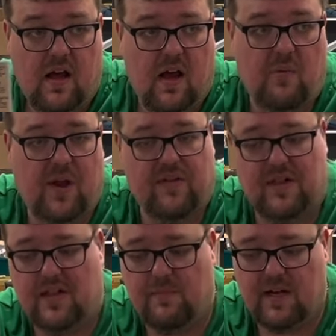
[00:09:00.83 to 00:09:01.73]
Uh, we have a
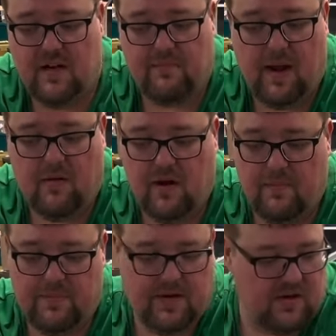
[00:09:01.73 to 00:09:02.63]
limited amount
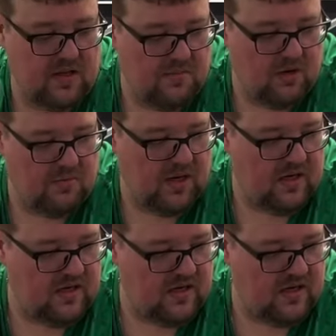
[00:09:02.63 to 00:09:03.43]
up there at the moment,